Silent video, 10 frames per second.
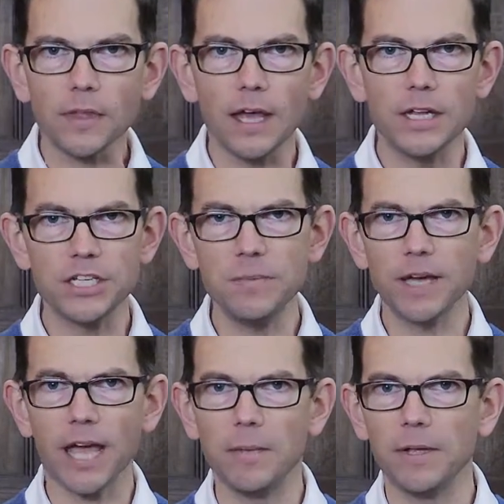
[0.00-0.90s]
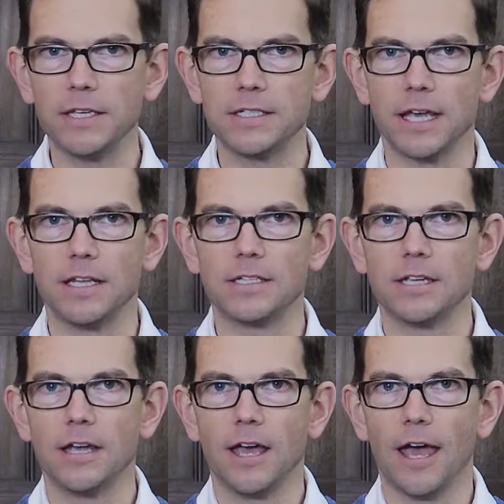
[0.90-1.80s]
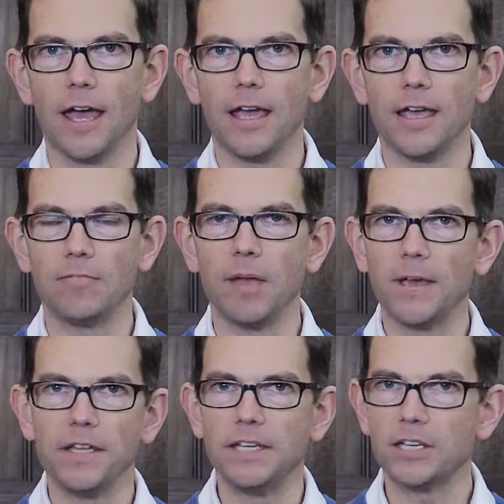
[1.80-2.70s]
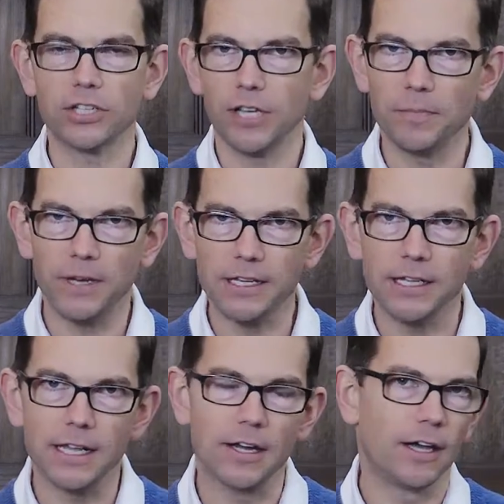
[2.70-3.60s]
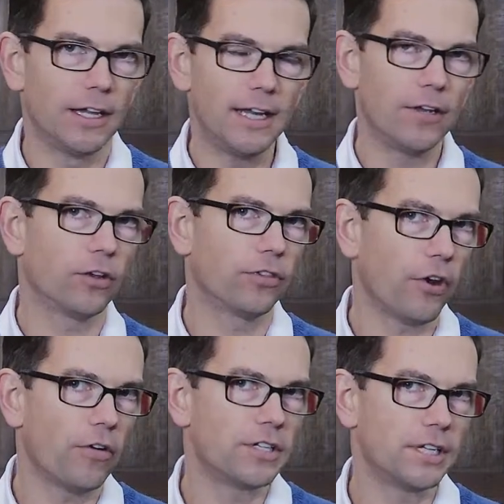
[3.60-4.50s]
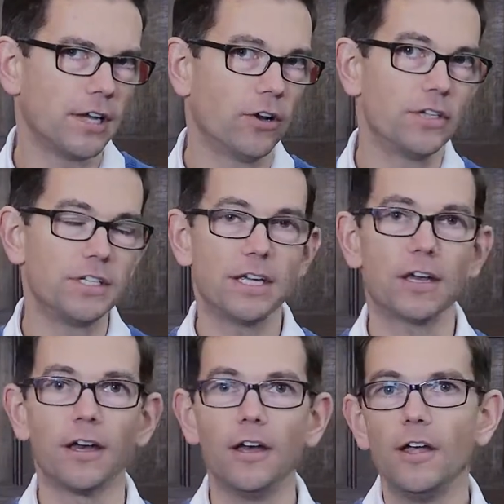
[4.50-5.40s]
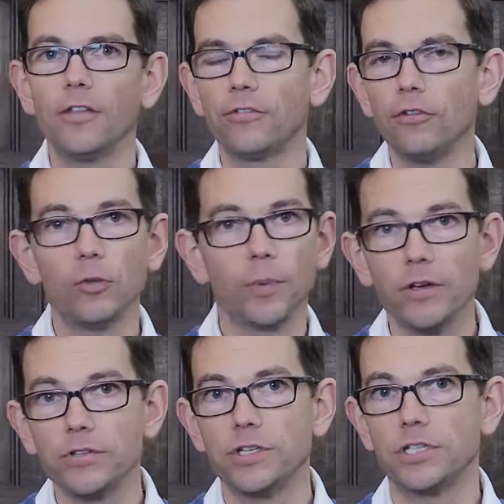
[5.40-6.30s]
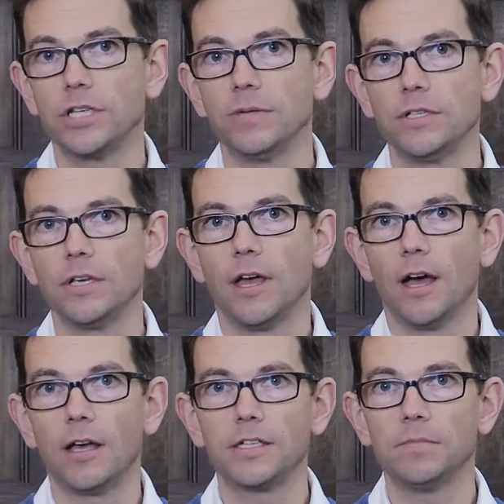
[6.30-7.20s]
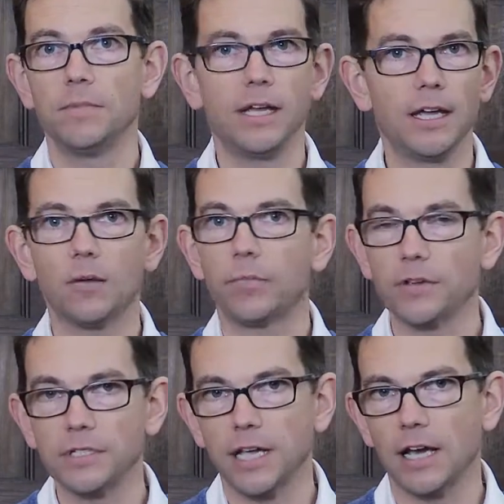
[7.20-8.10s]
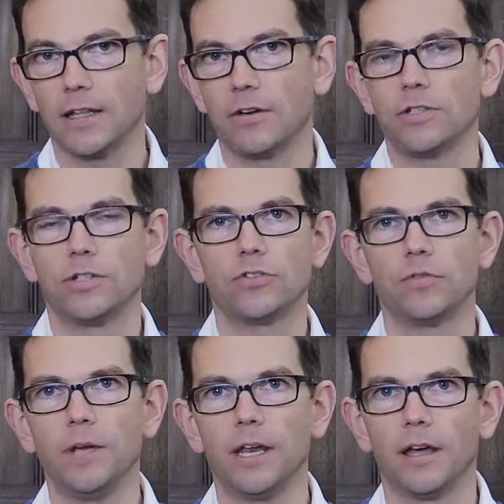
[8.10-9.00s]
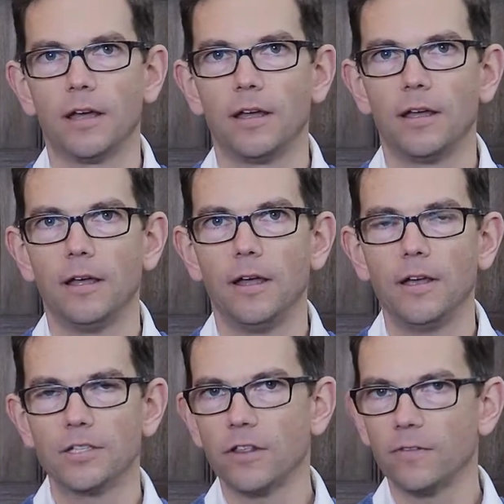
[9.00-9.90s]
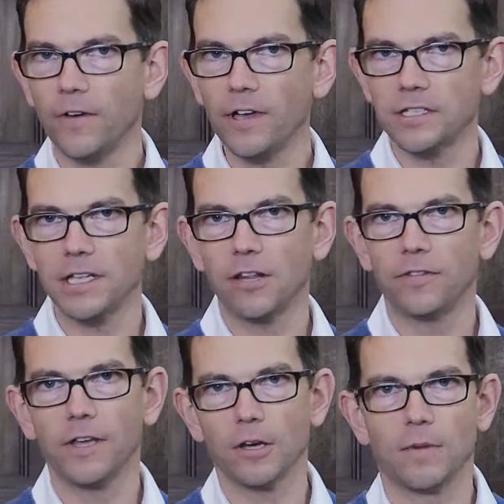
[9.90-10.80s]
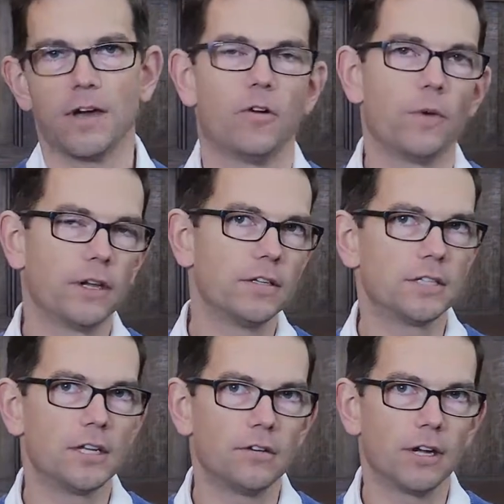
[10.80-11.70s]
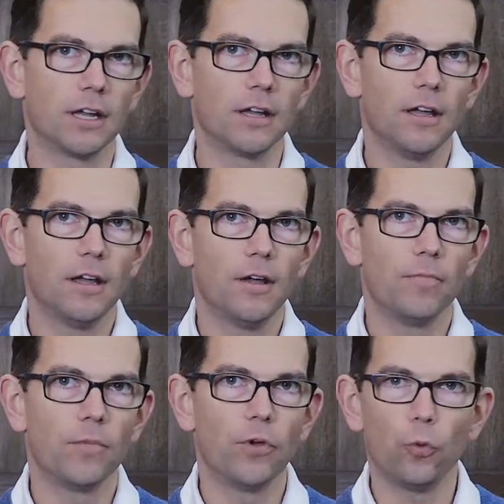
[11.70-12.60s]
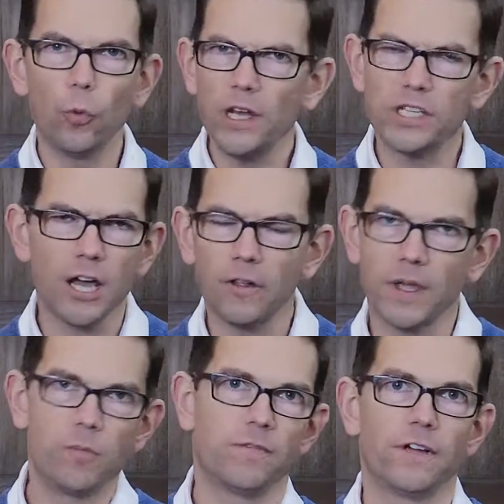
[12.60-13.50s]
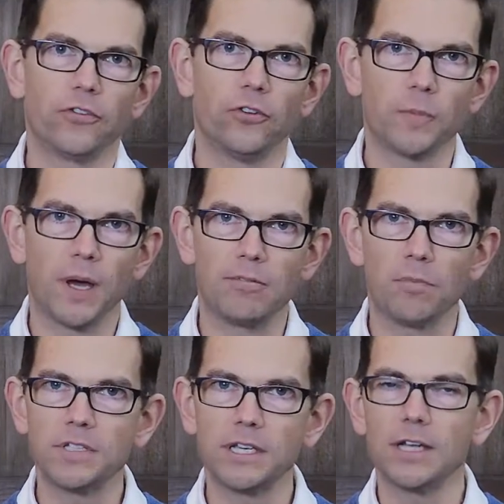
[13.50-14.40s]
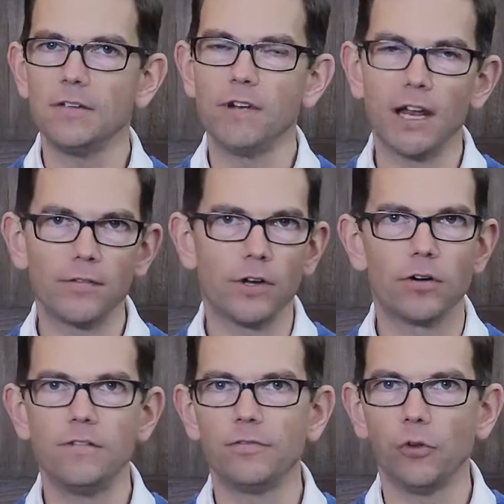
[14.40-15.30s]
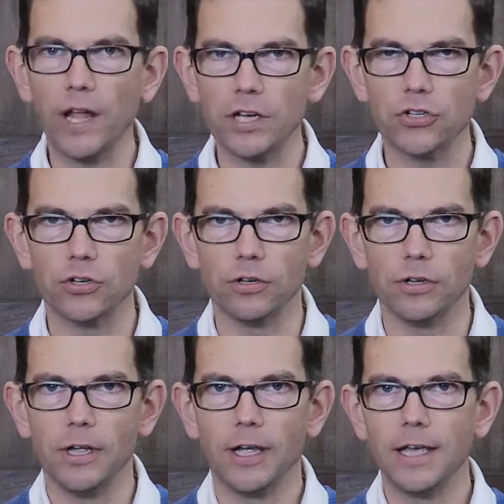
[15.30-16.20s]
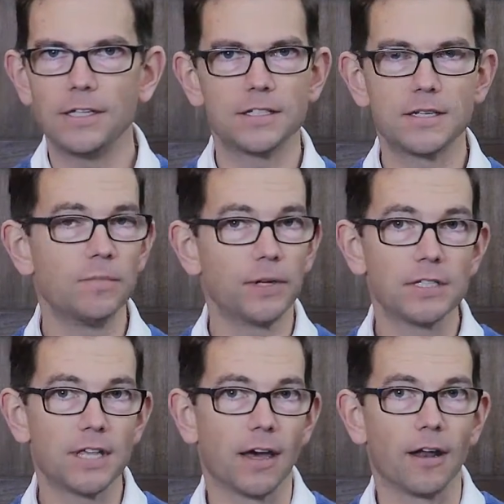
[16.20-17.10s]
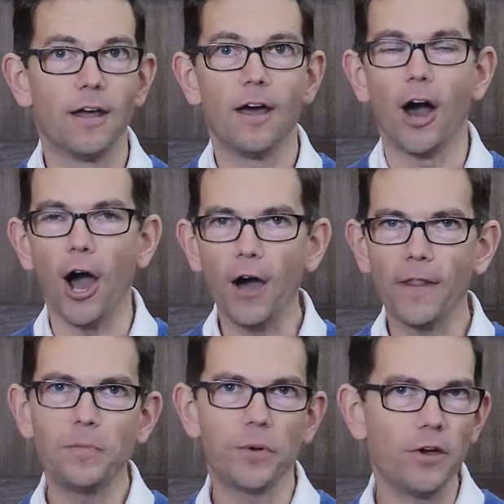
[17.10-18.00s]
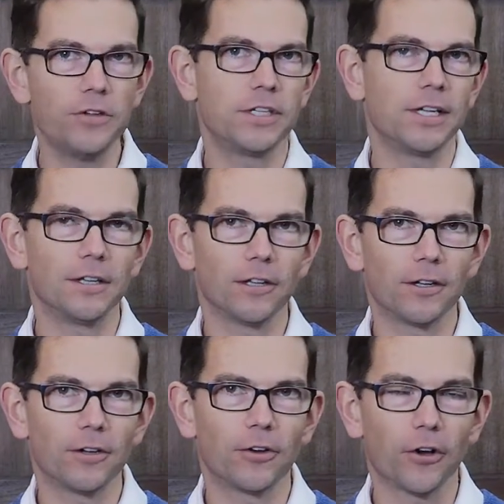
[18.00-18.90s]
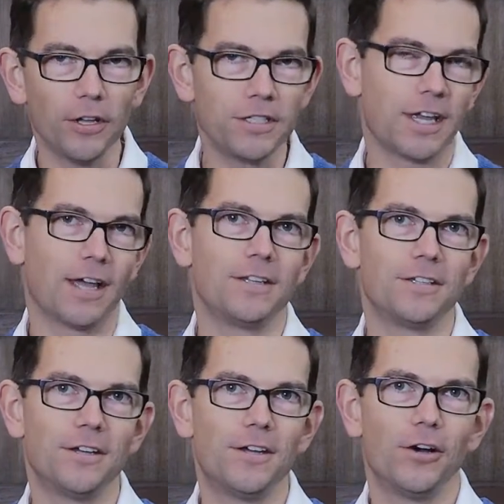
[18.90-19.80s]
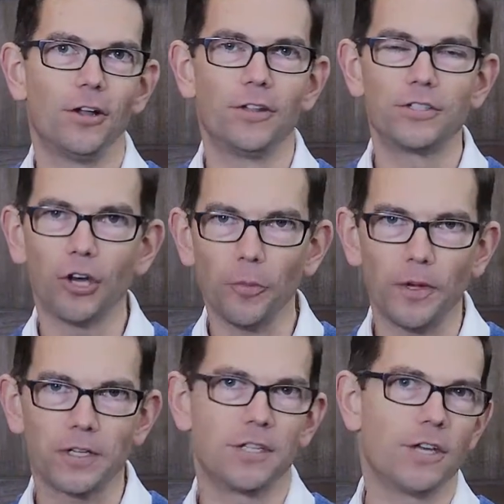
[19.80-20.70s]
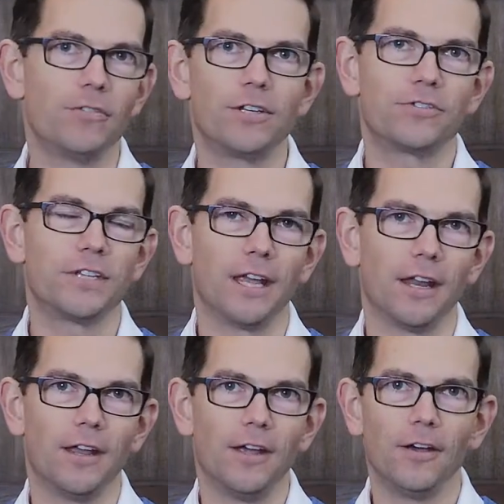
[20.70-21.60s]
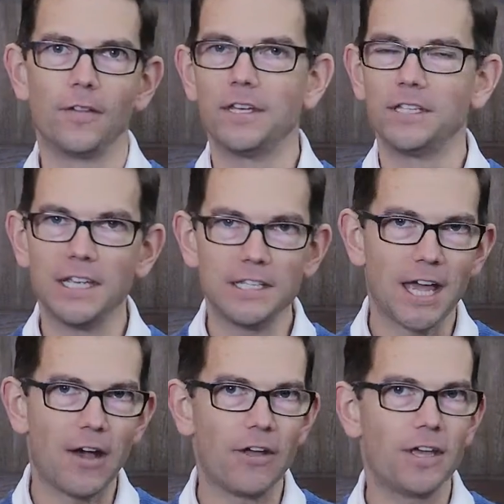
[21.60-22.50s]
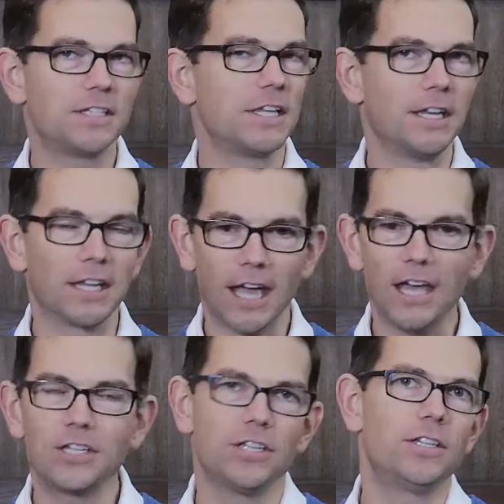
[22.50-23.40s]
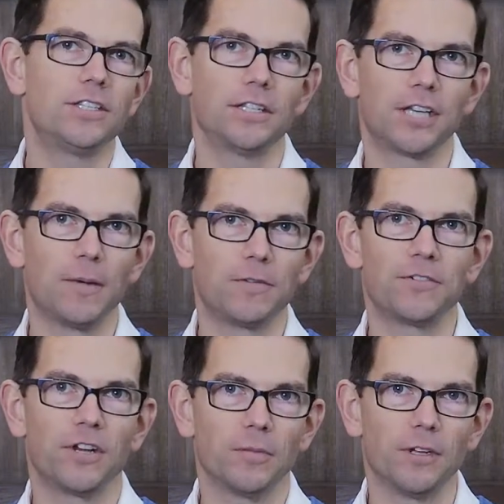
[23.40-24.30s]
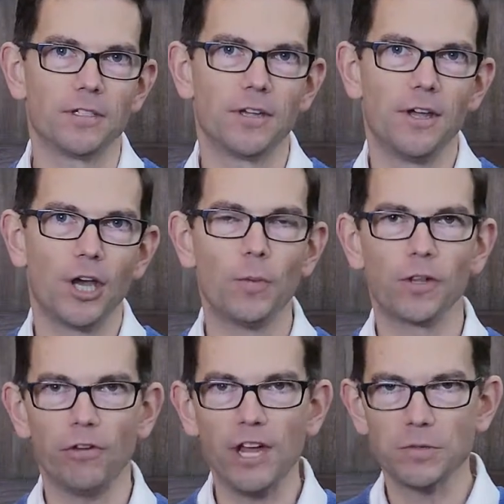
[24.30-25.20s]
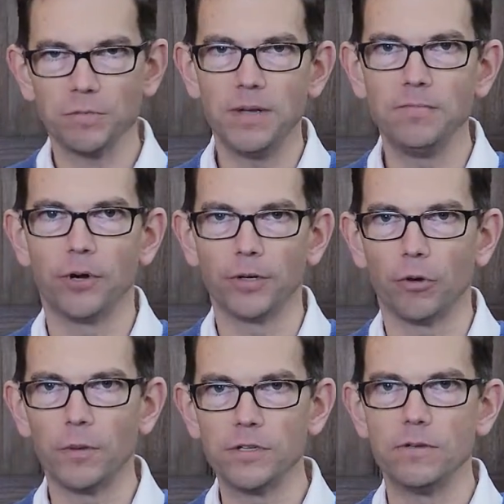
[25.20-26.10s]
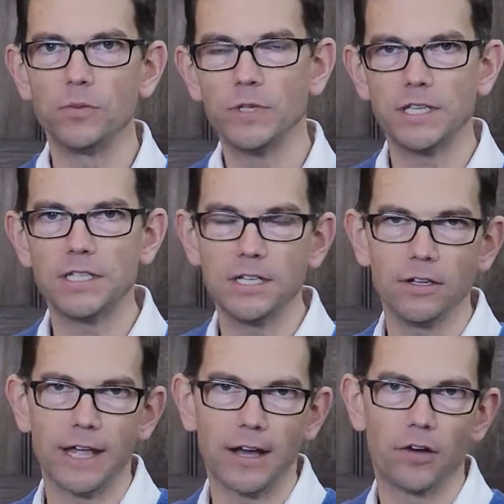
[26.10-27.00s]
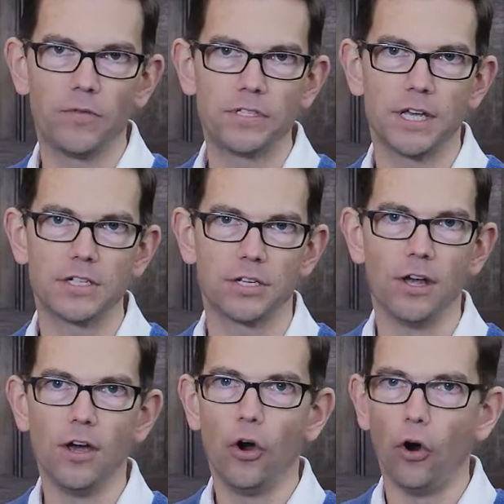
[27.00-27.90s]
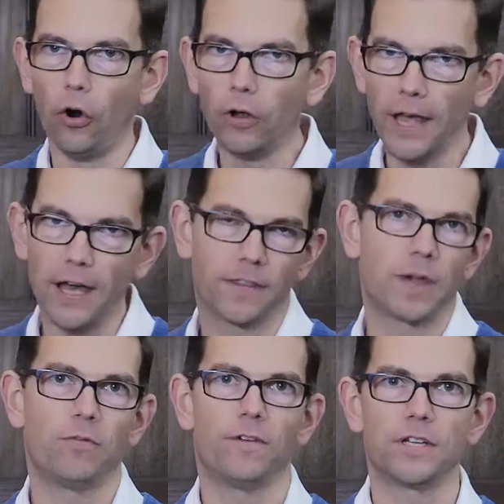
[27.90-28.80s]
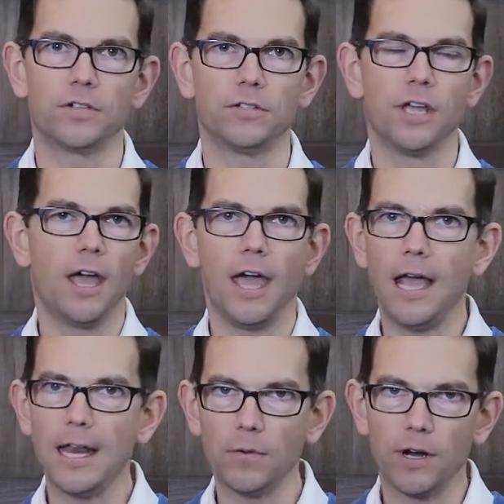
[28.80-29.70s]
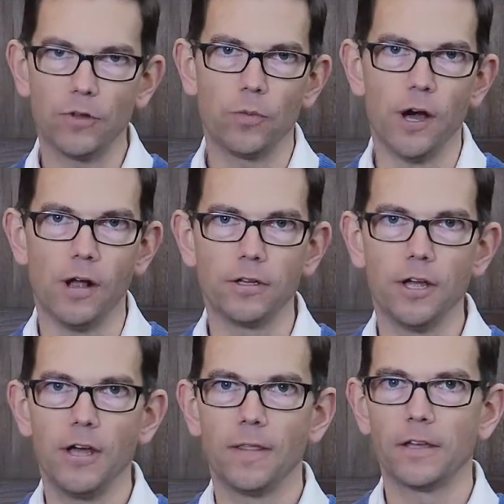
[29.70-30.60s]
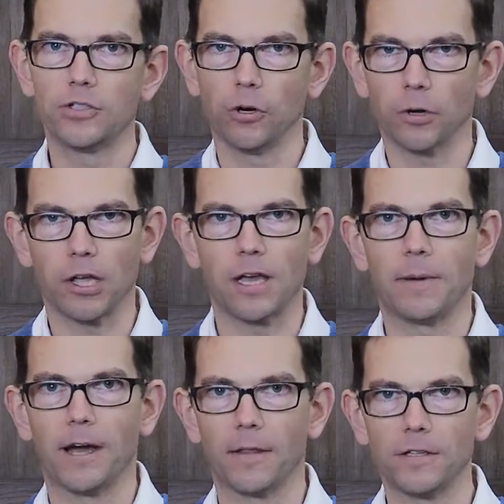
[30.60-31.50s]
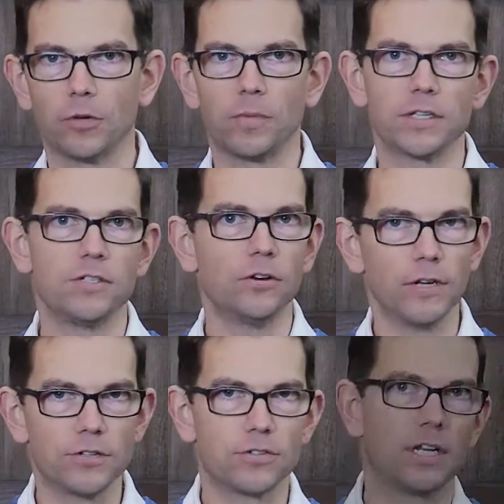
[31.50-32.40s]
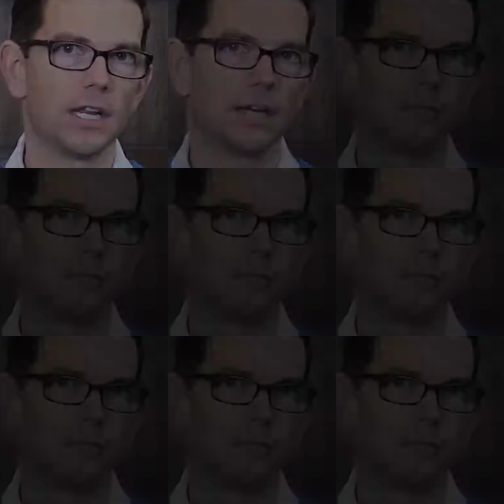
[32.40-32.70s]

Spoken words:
And she became, in a sense, maybe a digital opinion leader, a leading authority on Zika through the posts that she was submitting and posting out there on social media. So the first thing to think about when considering which healthcare professionals might be particularly relevant or influential is as simple as that. Are they posting content on the topics that you're interested in? The disease areas, the indications, the types of treatments. And with Creation Pinpoint, what we do is we distill that conversation, all the healthcare professionals anywhere in the world that are talking about the topics you're interested in.